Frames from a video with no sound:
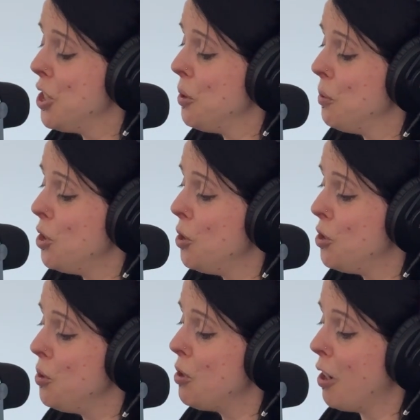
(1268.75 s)
You
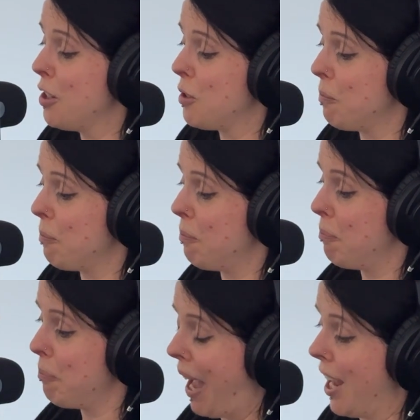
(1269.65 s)
do not
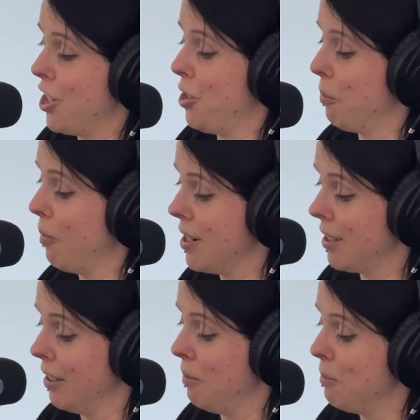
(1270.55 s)
patch your
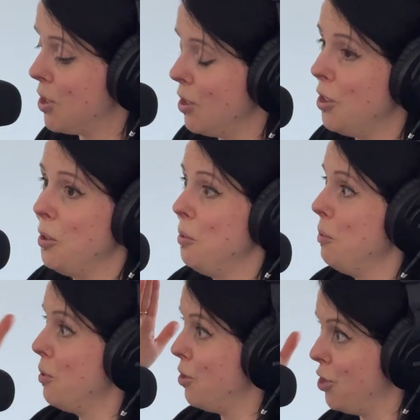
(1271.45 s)
runtimes, you
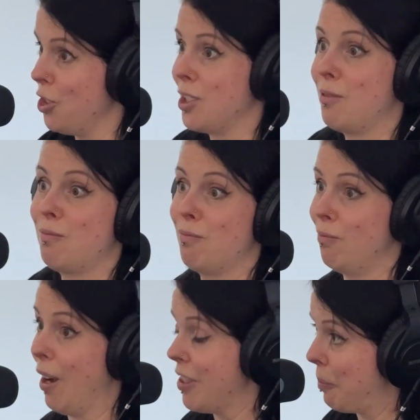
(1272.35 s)
just run the